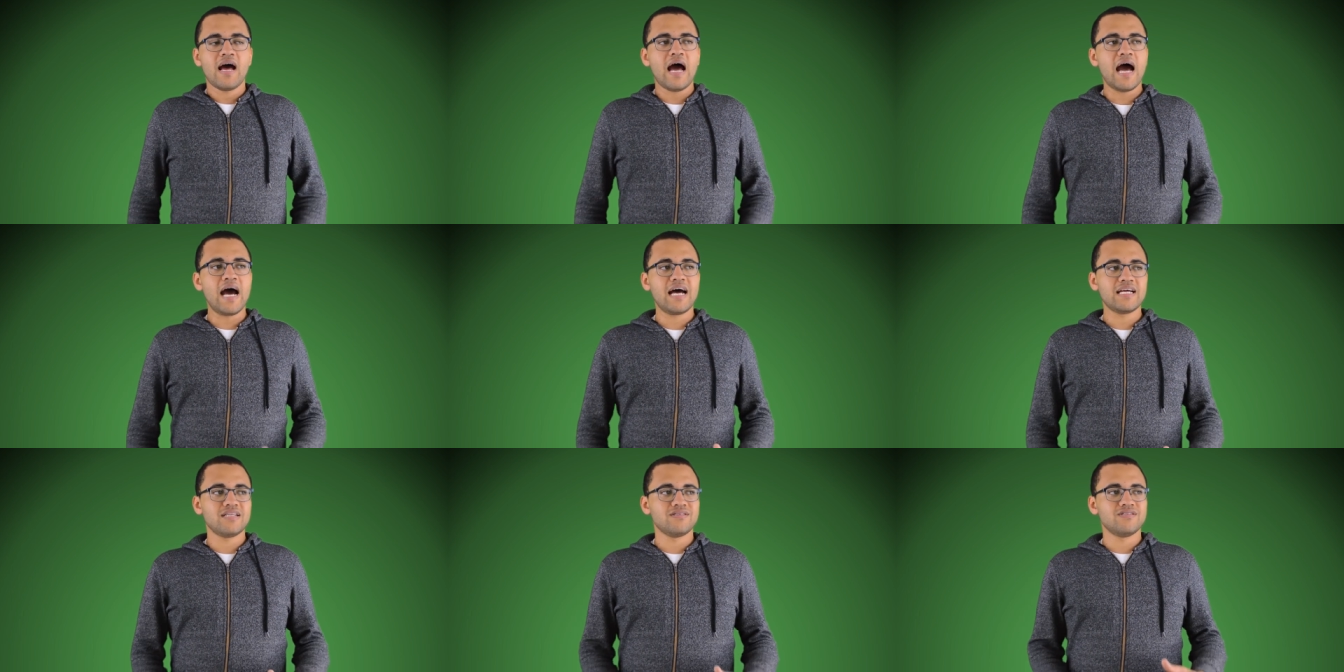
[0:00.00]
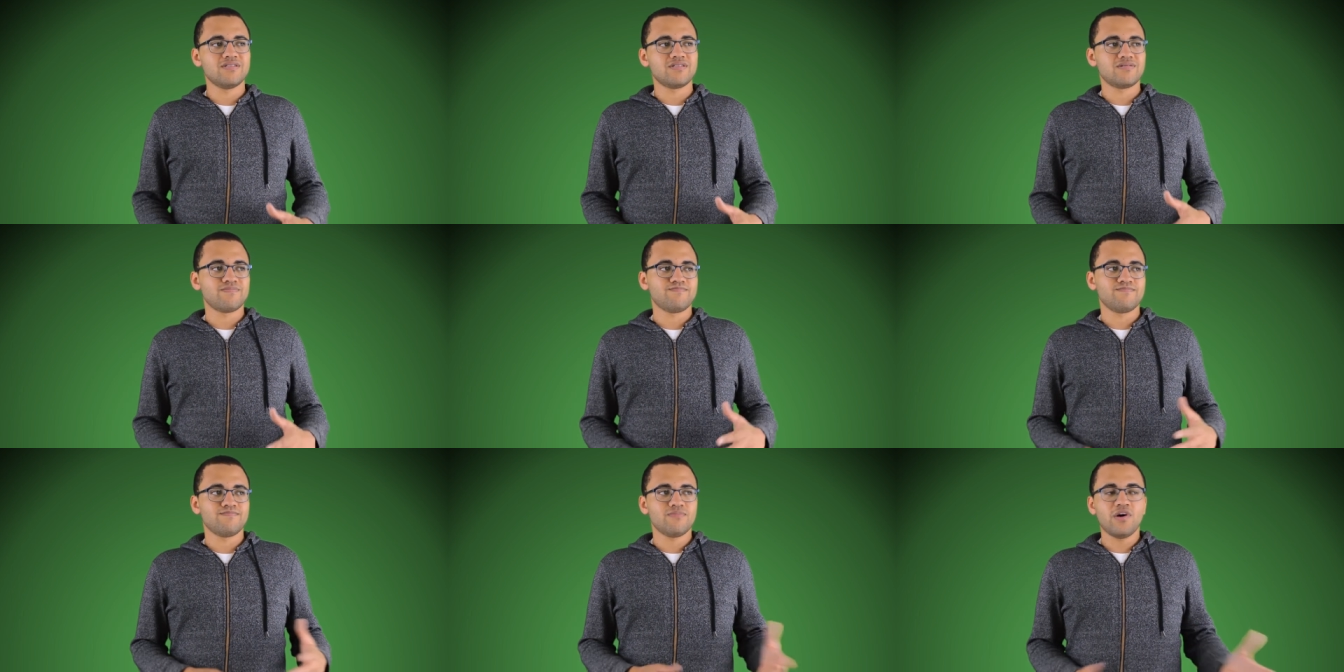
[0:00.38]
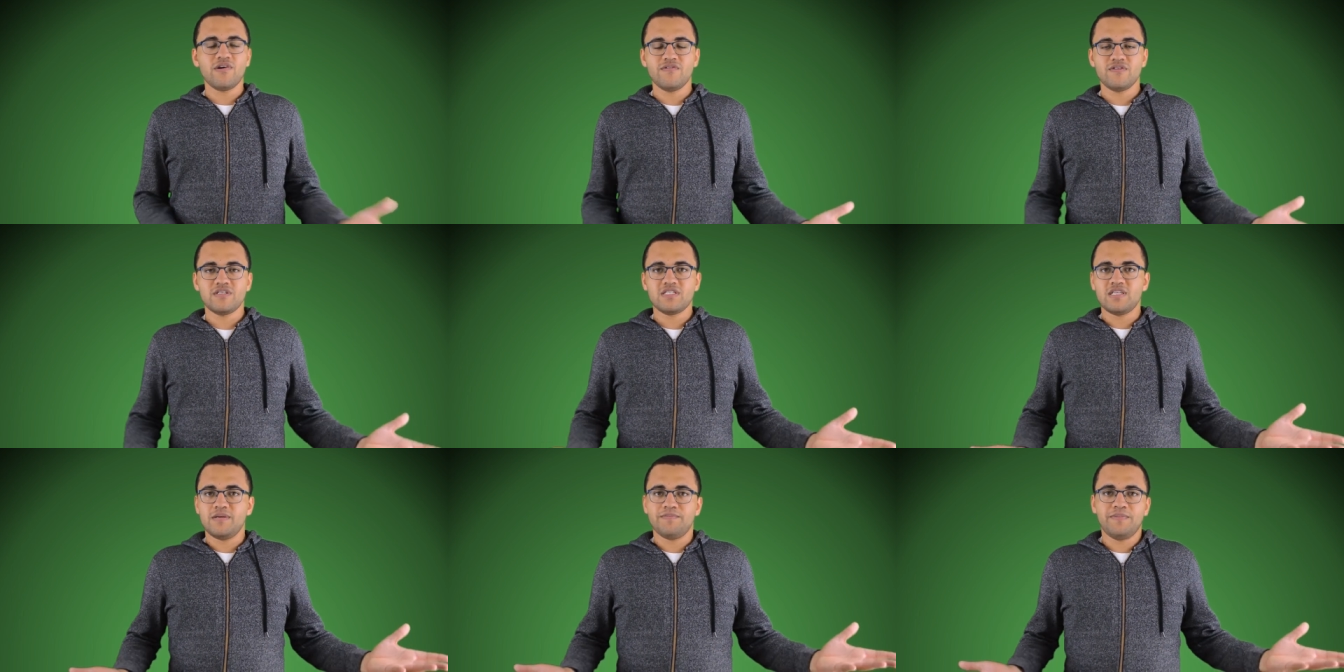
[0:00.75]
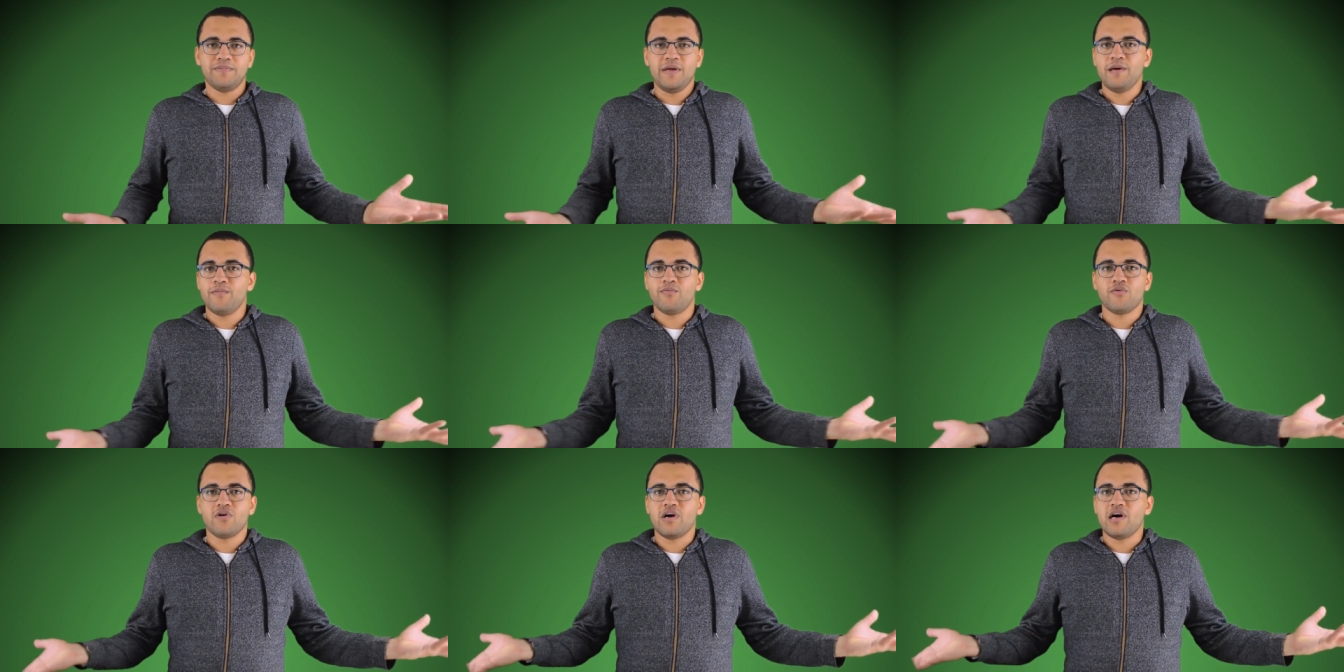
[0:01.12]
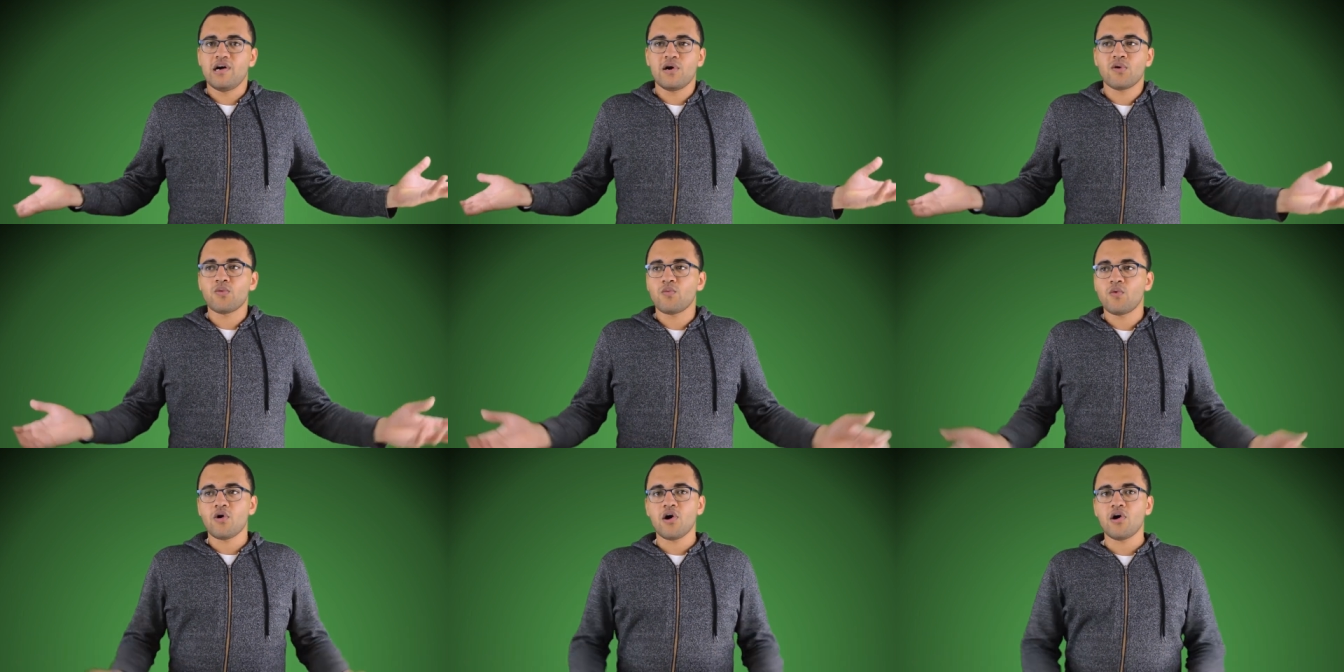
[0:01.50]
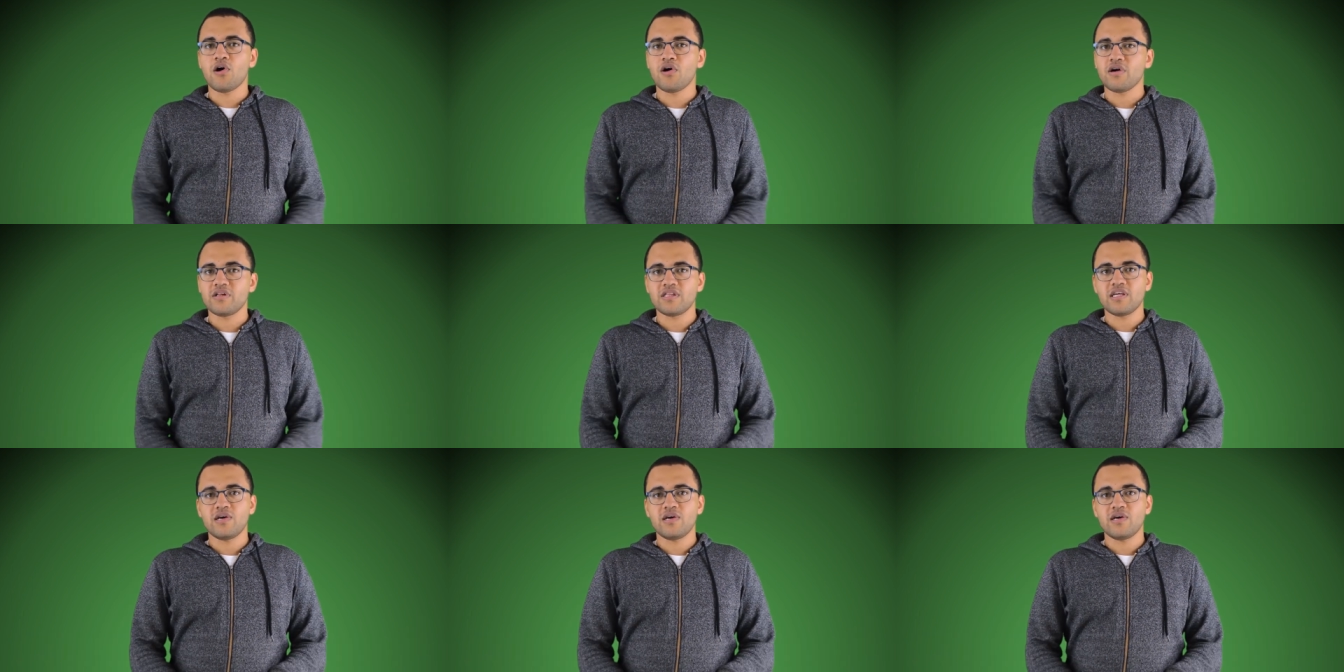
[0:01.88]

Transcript: and obviously people were at war.